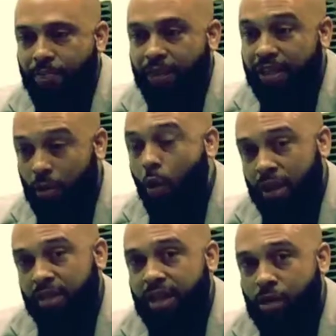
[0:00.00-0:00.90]
That's
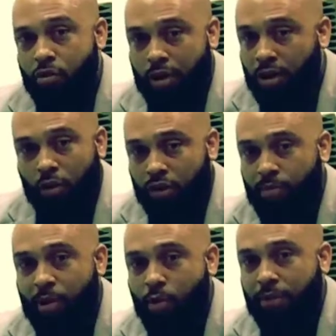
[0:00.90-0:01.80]
on sale. You can go to
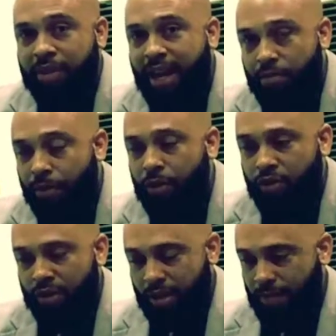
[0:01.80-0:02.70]
my website and
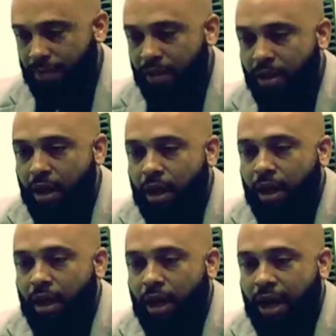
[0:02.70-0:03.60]
purchase
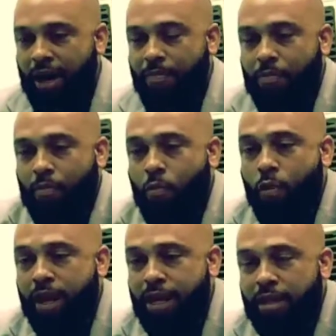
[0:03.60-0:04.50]
them.
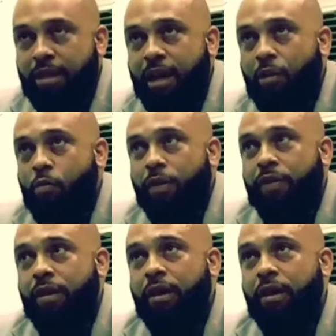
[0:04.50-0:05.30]
We dealt with